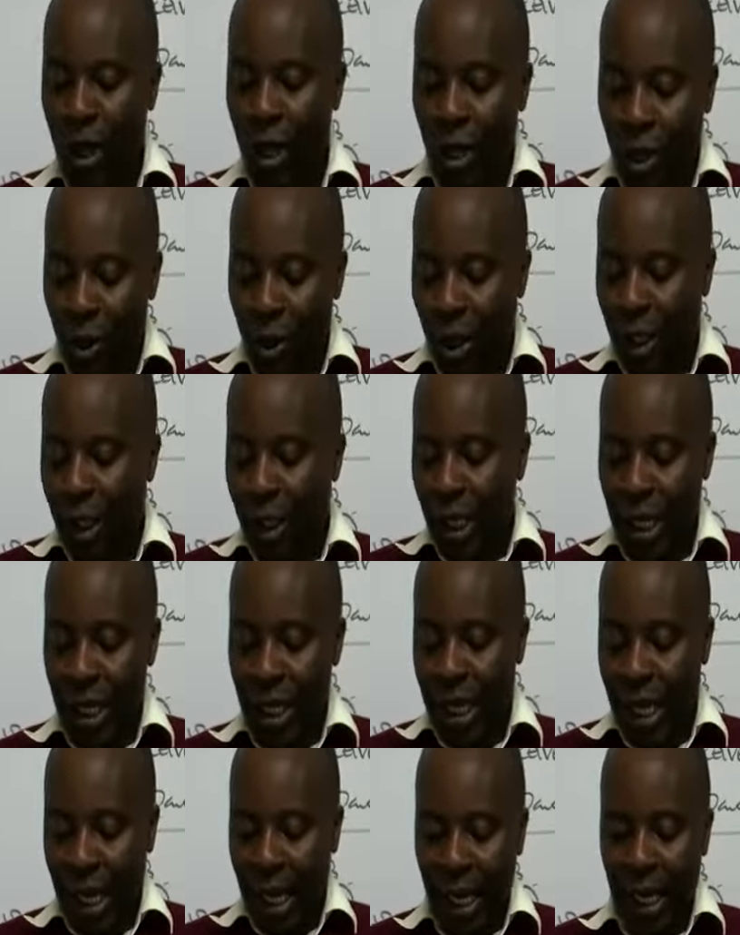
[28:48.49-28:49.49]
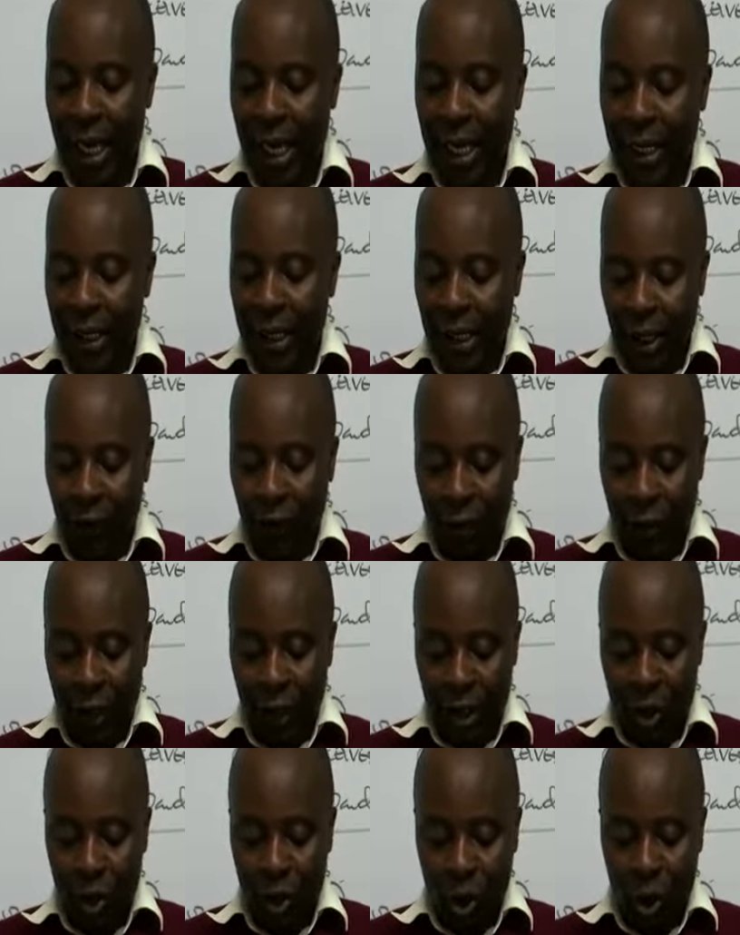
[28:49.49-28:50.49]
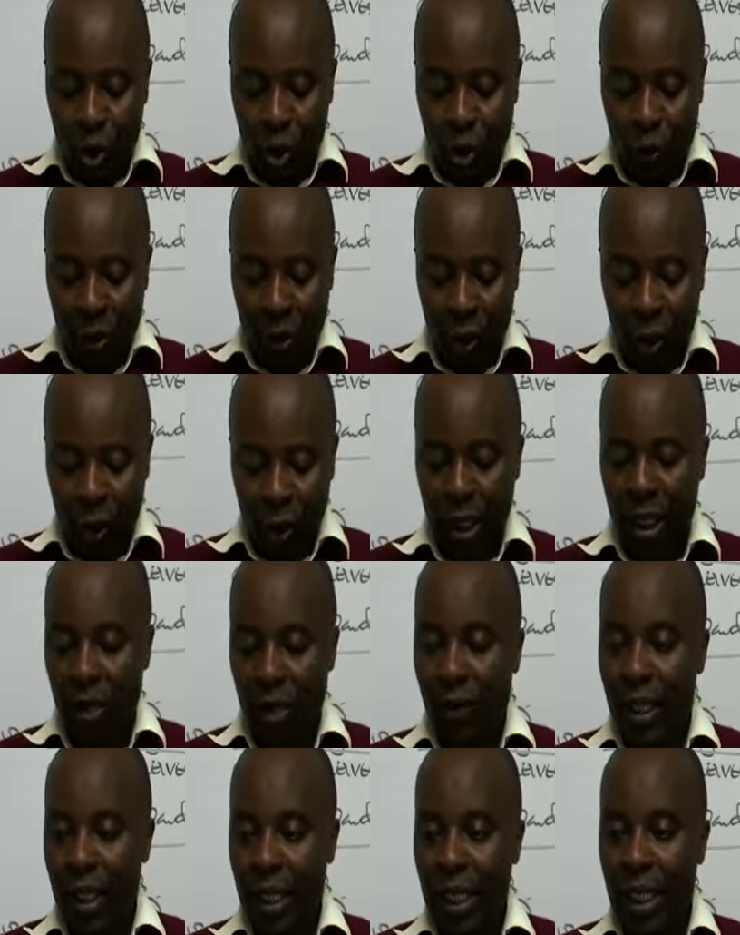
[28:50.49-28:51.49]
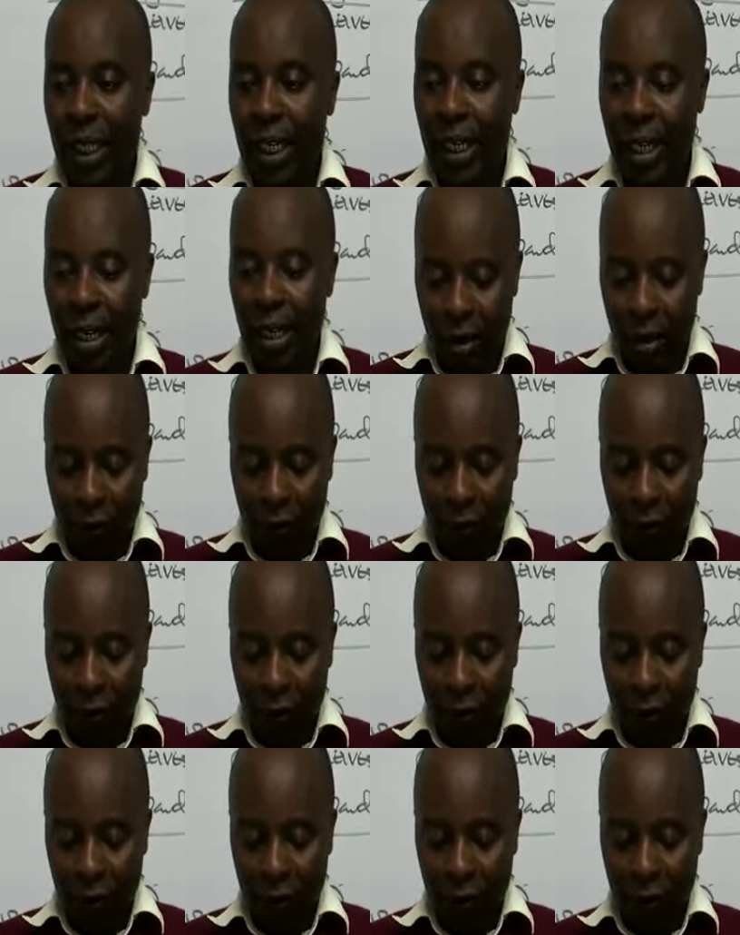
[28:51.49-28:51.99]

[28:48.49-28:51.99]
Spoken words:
during the year ended 31st October 2017